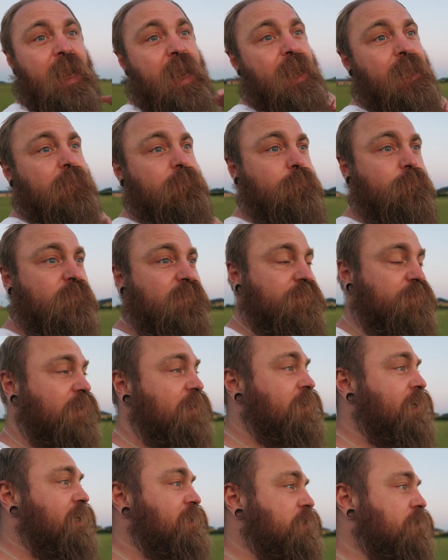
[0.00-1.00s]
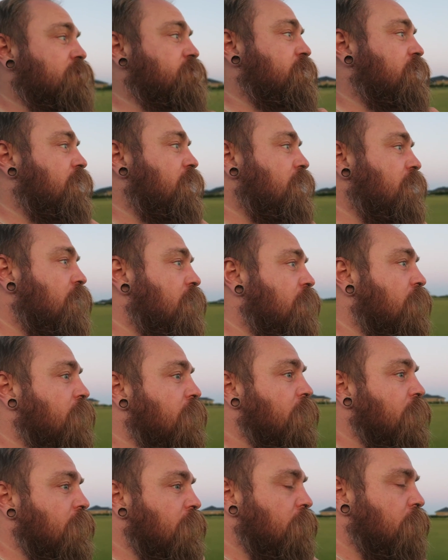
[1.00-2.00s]
Um, but fun day so far.
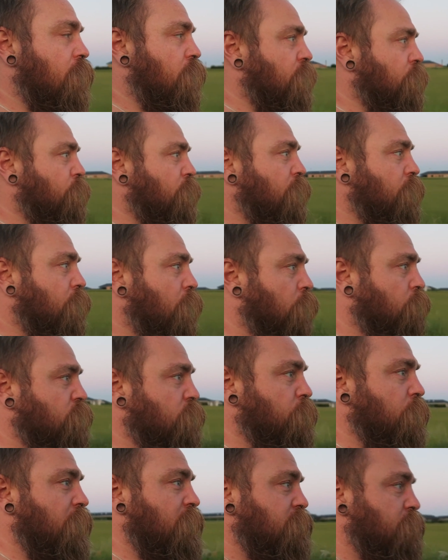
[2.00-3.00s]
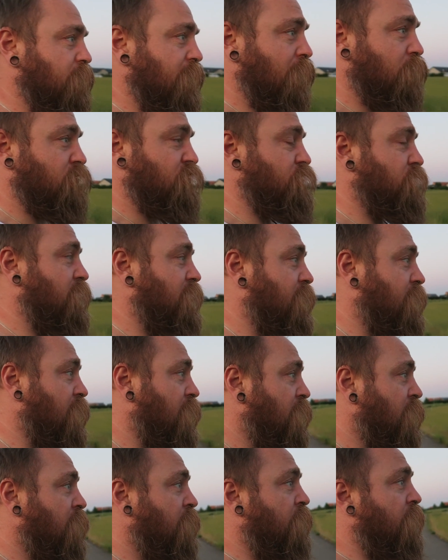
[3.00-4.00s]
Uh, I think we're going home to play some Counter-Strike.
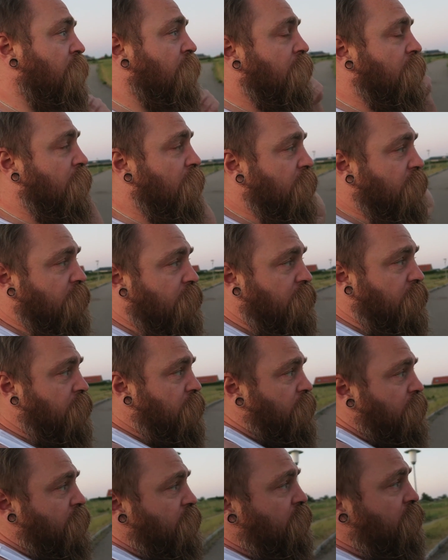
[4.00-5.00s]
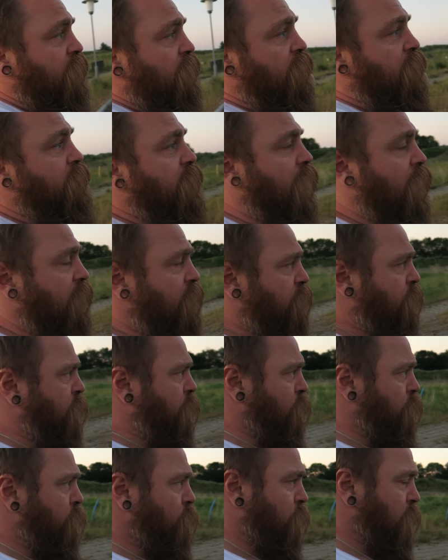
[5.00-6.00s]
And uh, yeah, I don't
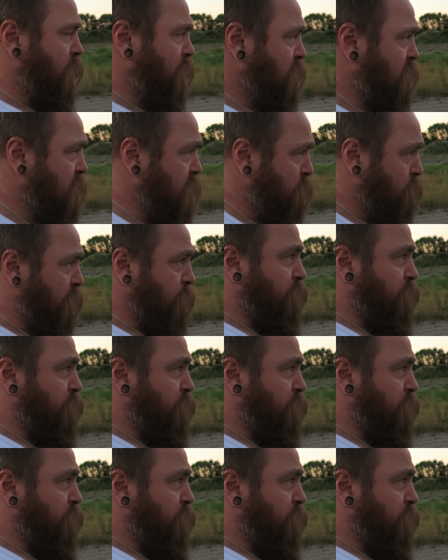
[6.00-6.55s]
know what else.